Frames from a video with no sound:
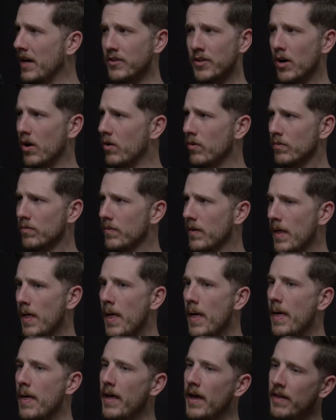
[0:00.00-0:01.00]
I don't.
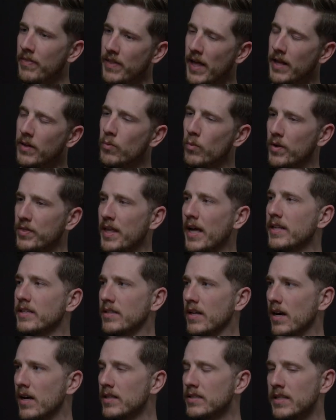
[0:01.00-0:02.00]
And what that
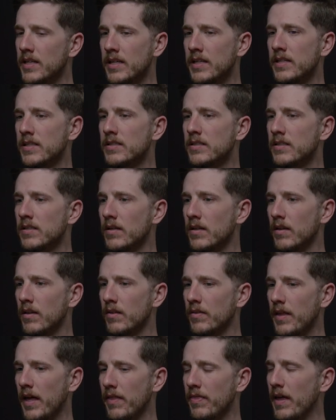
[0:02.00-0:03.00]
does is
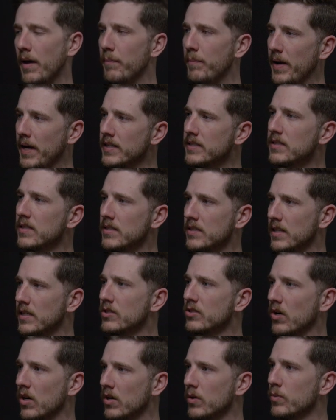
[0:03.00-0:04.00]
that bassist
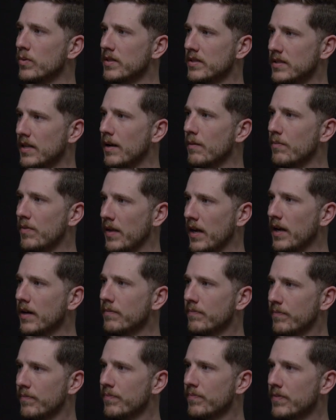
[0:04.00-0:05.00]
that's struggling with the same
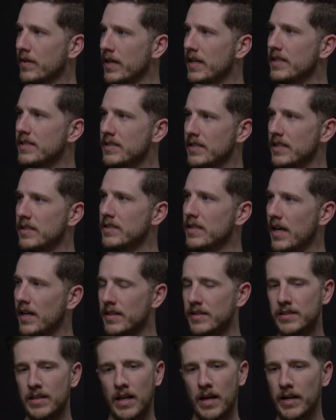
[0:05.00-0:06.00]
thing, he sees that
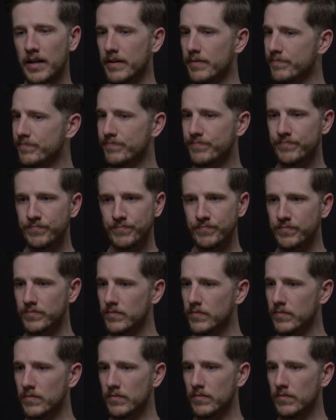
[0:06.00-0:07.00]
and he's like,
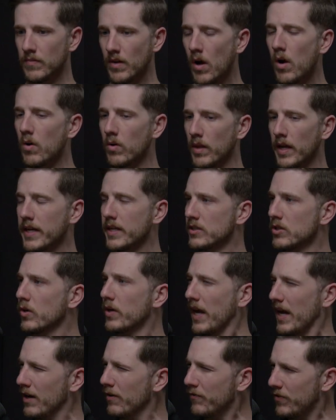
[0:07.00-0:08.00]
oh, like, it's
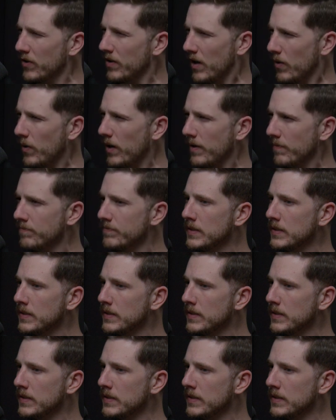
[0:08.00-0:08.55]
okay to feel that way.